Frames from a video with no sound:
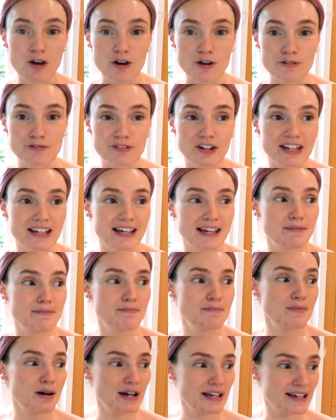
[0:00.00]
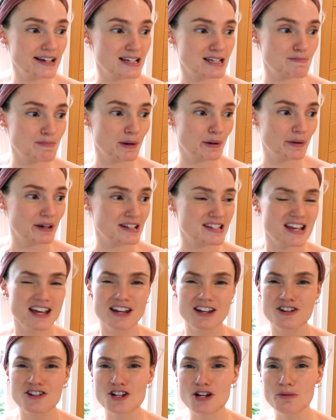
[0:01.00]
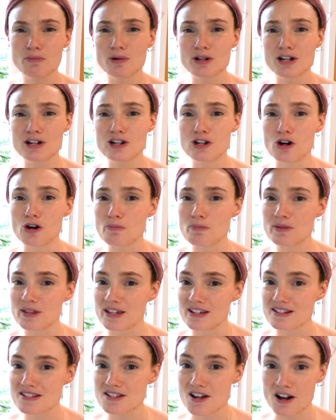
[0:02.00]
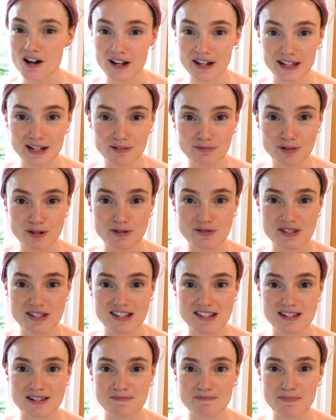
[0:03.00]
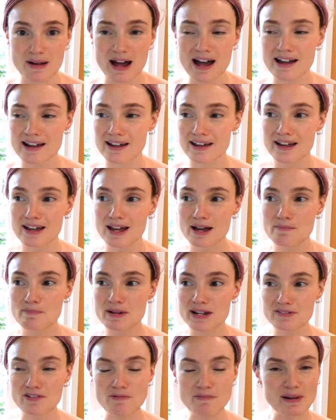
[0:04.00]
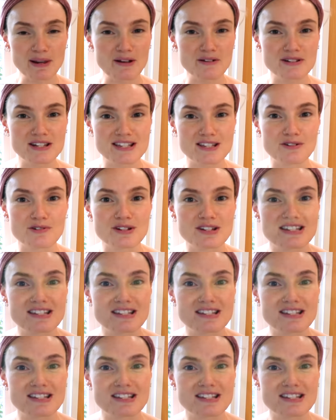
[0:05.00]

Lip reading: off. Like in my experience, you don't want to lop the entire root system back, but if a plant has got a